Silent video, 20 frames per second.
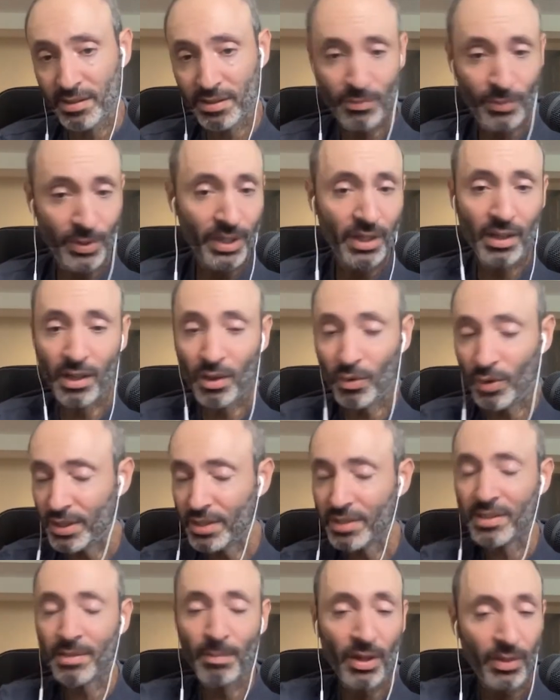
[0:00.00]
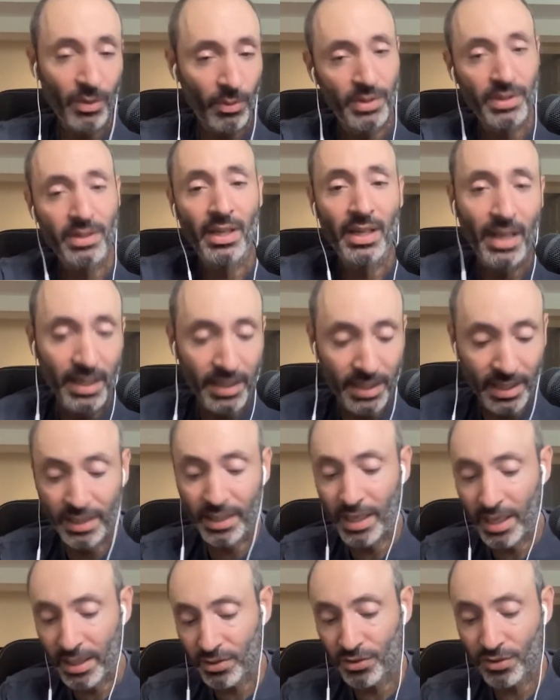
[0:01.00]
And we can go into some other ones like identity
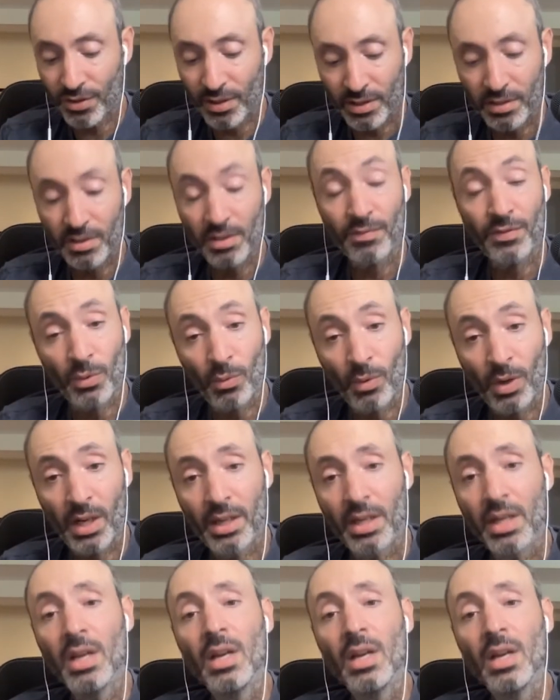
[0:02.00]
exercises if you want.